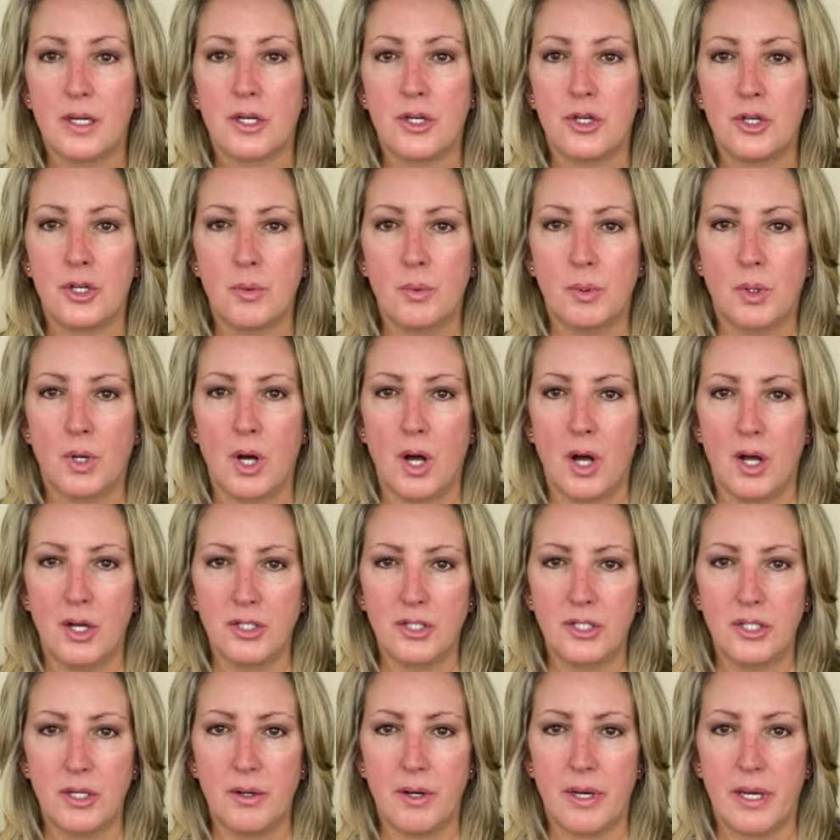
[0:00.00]
You will
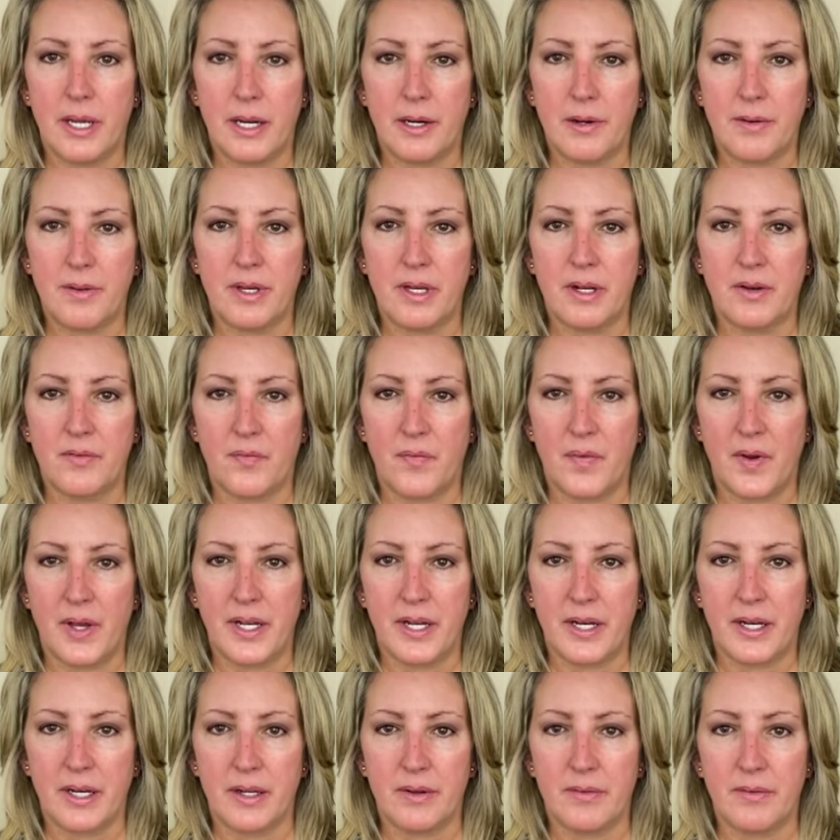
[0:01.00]
also hear the
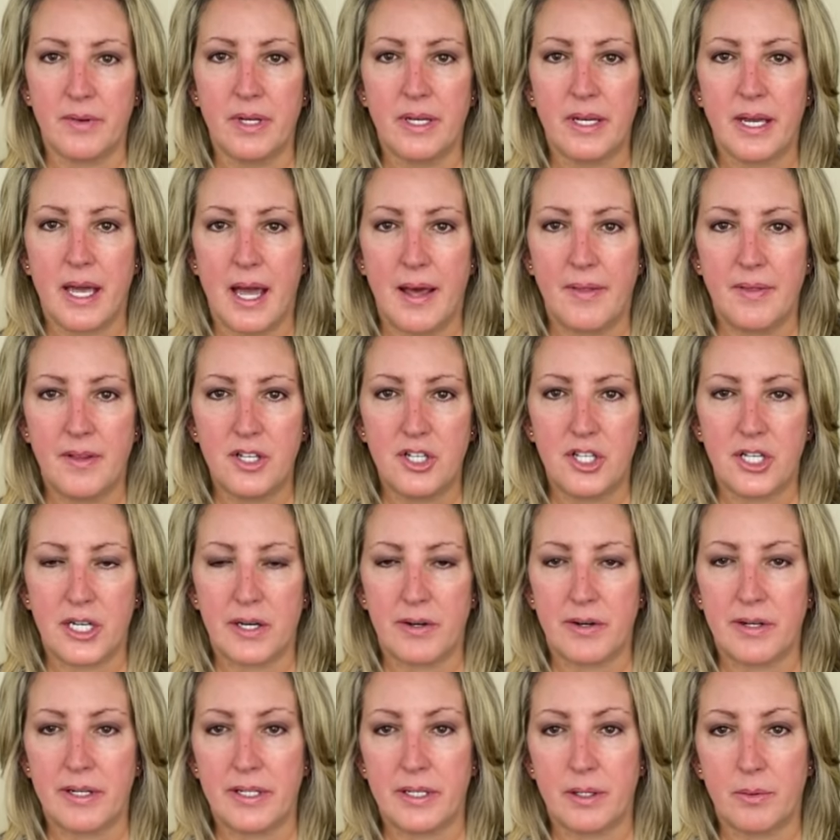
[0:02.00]
infinitive and the
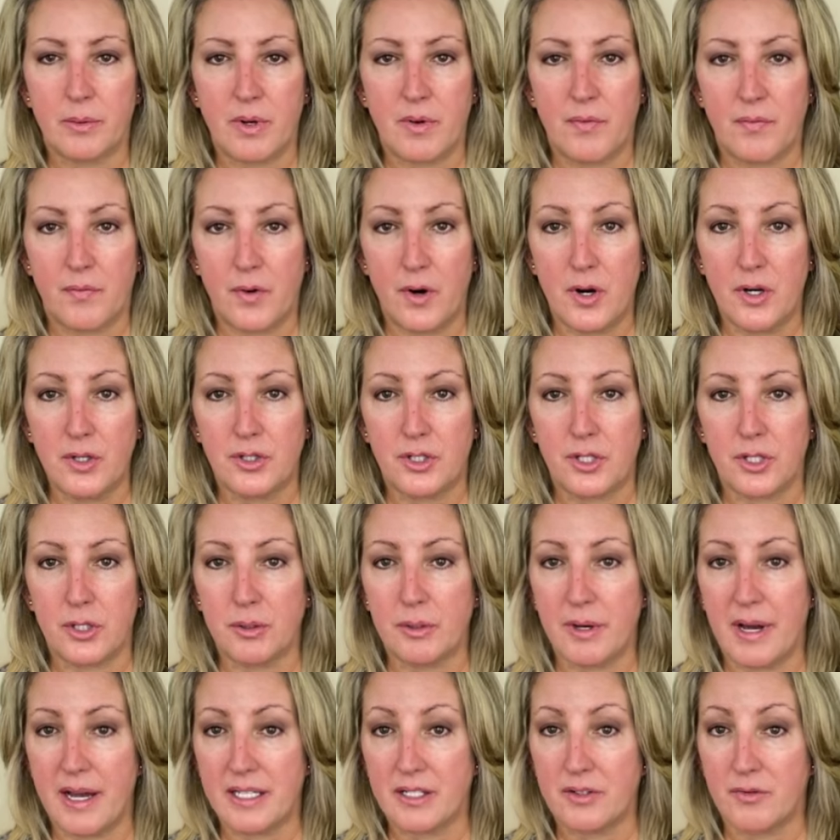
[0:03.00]
gerund referred
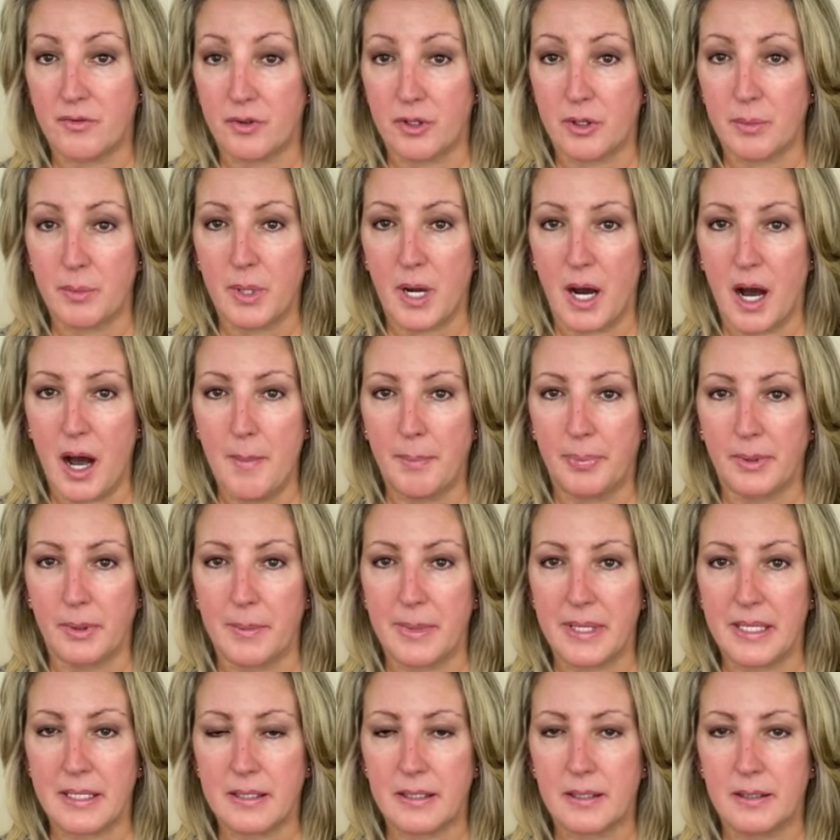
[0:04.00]
to as verb
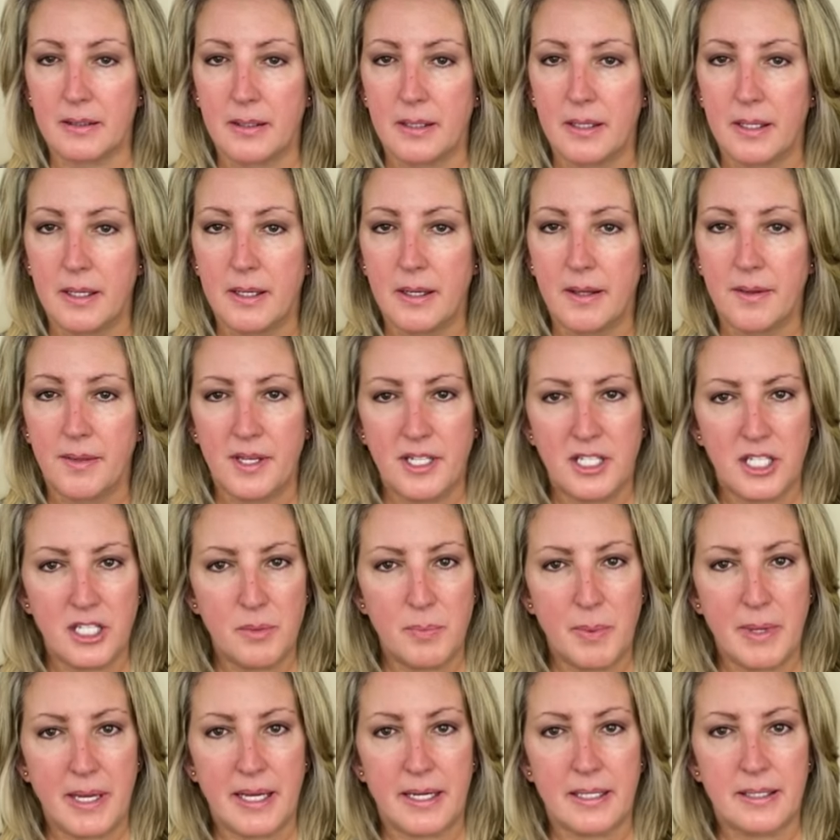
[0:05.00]
complements. This is
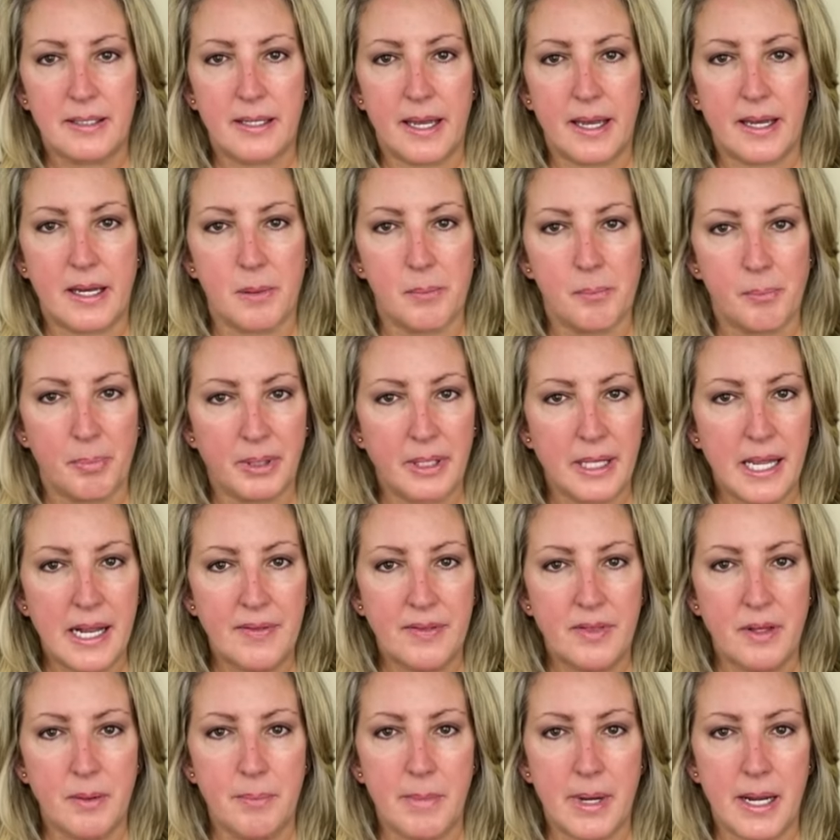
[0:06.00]
because they
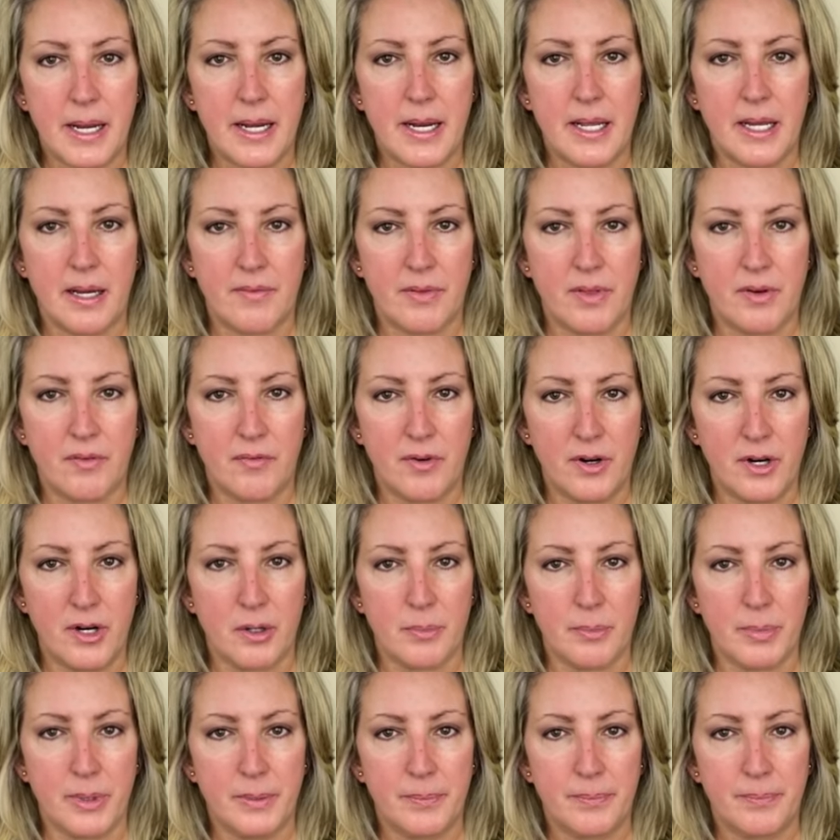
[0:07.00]
complete the meaning of the
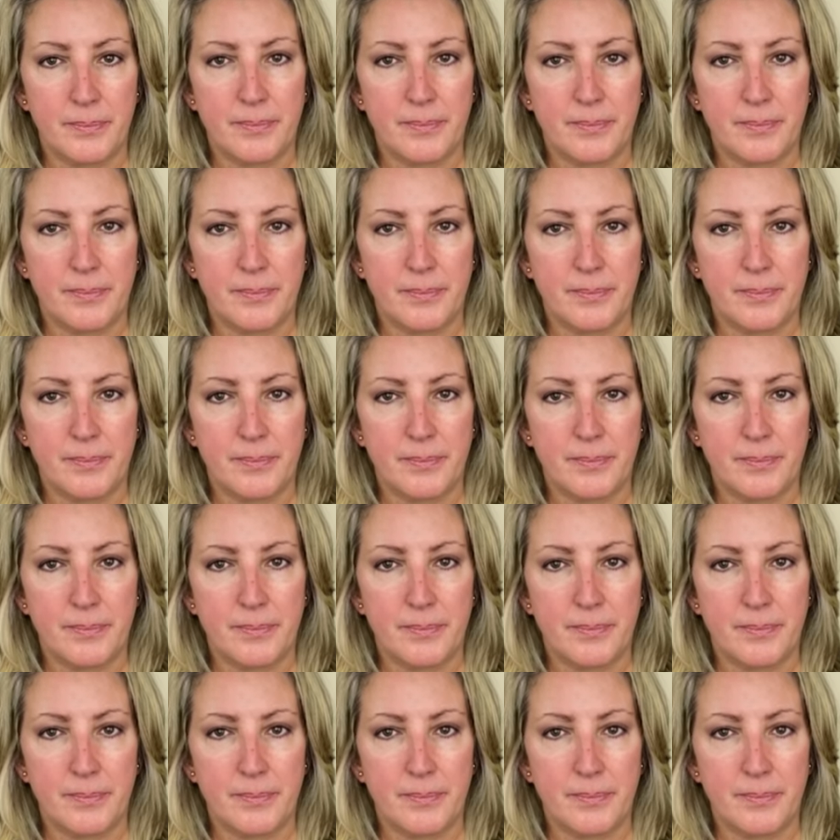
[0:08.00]
verb.